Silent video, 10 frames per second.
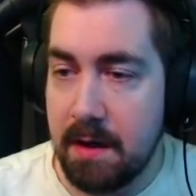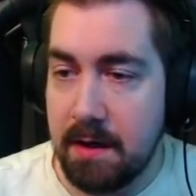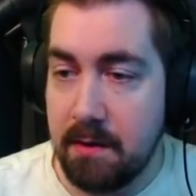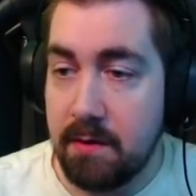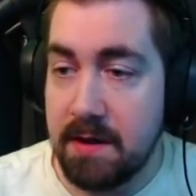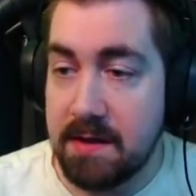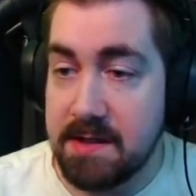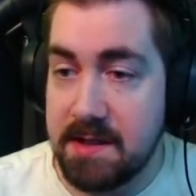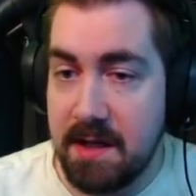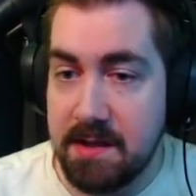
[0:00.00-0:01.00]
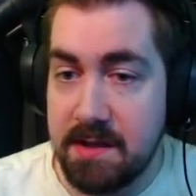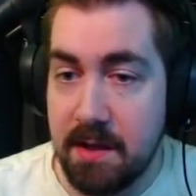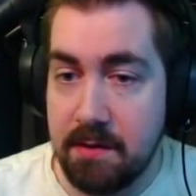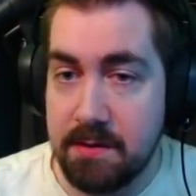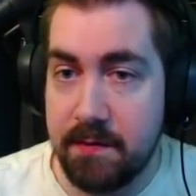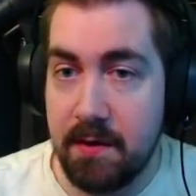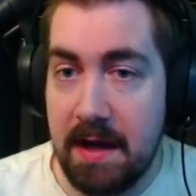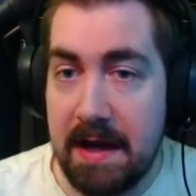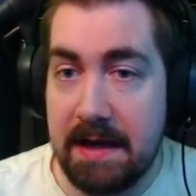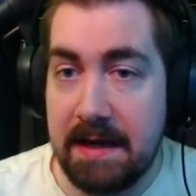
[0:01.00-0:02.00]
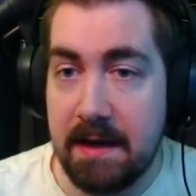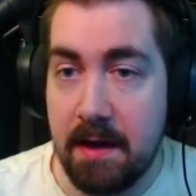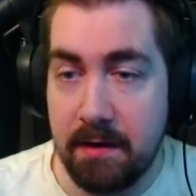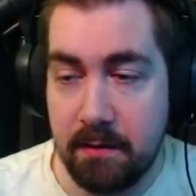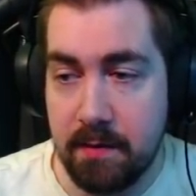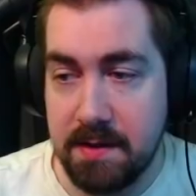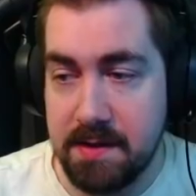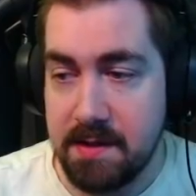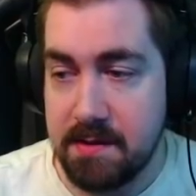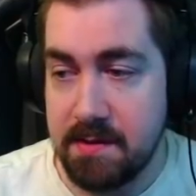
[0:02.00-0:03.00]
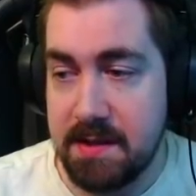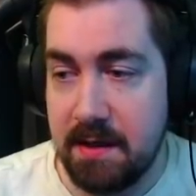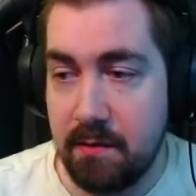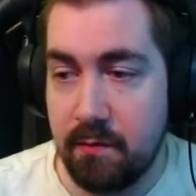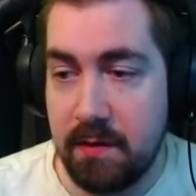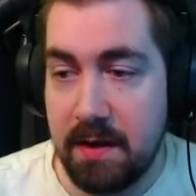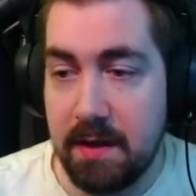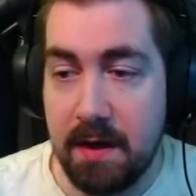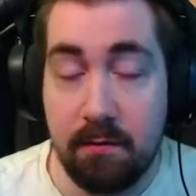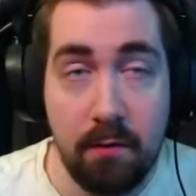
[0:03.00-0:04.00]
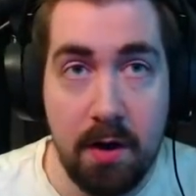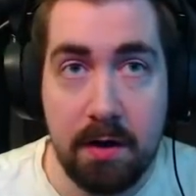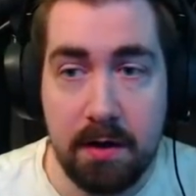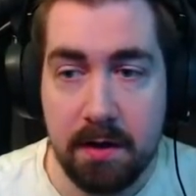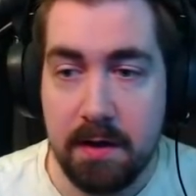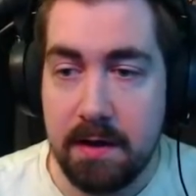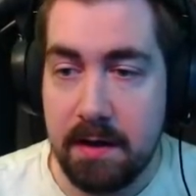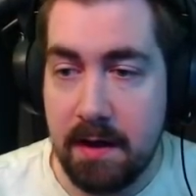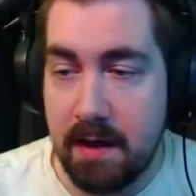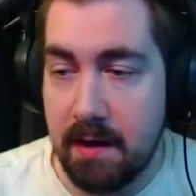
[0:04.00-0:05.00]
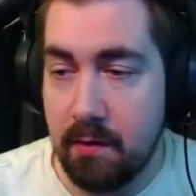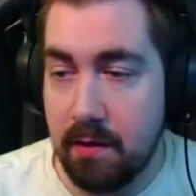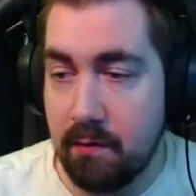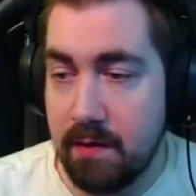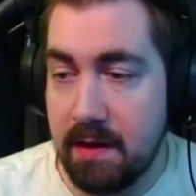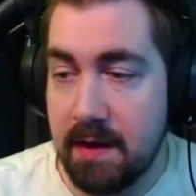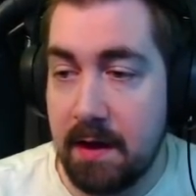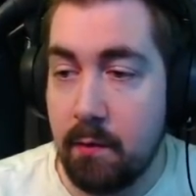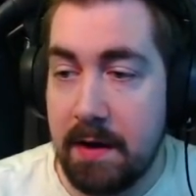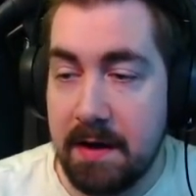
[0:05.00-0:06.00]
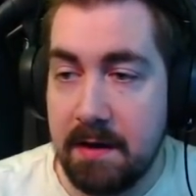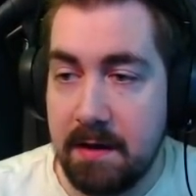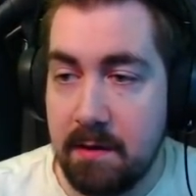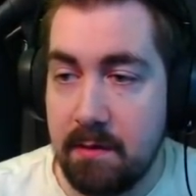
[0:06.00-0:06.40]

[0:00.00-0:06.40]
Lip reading: exchange those for any other ones. So say you really like Rug, or you really like Gwenin, you